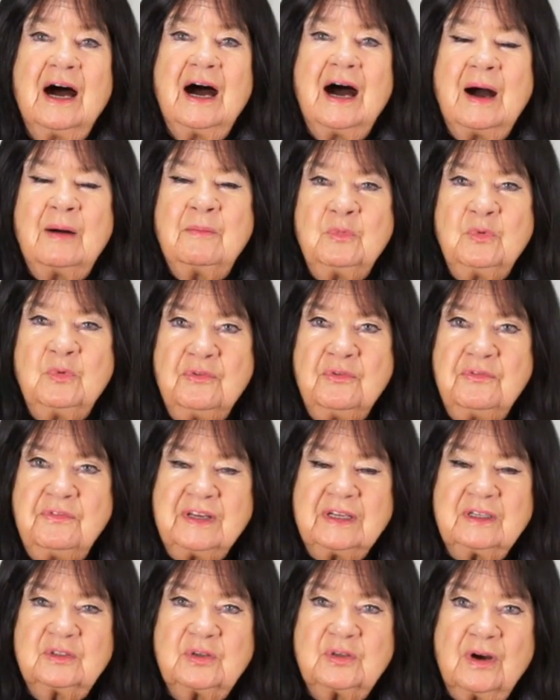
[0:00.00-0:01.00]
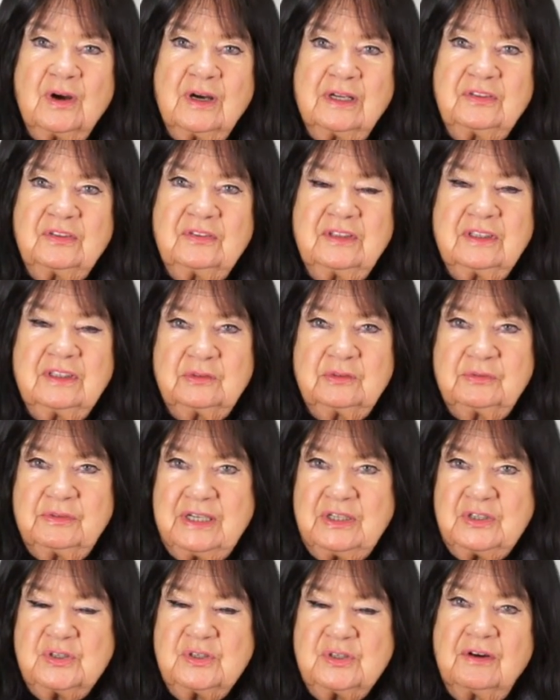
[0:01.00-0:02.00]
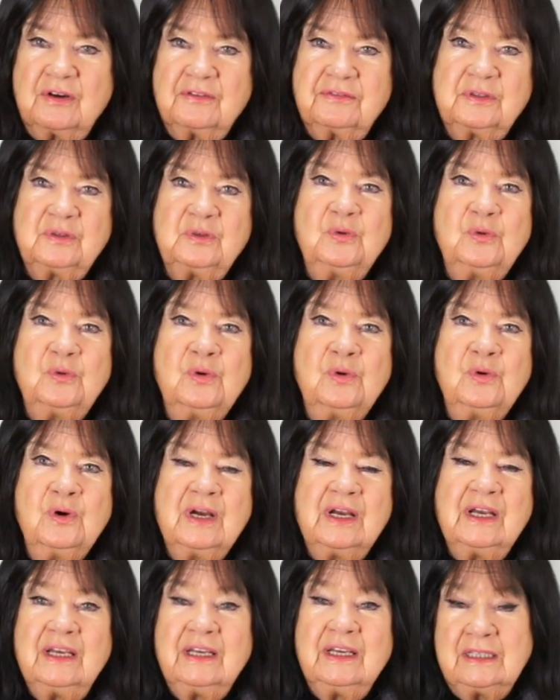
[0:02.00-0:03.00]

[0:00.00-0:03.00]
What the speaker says: are moving towards the creation of a new